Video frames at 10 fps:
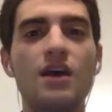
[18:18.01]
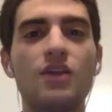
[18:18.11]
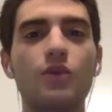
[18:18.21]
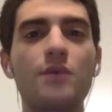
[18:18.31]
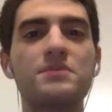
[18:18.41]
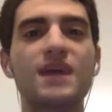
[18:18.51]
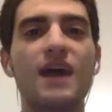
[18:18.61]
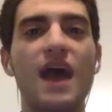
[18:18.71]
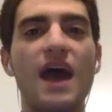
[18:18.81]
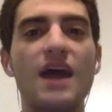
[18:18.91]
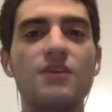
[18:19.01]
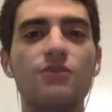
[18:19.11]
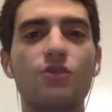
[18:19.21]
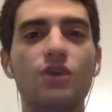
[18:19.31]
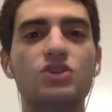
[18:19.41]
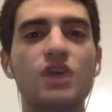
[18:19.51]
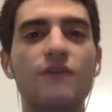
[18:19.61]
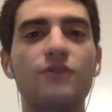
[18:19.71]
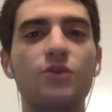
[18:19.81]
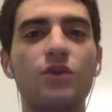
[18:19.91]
The website at New York Jet Fuel.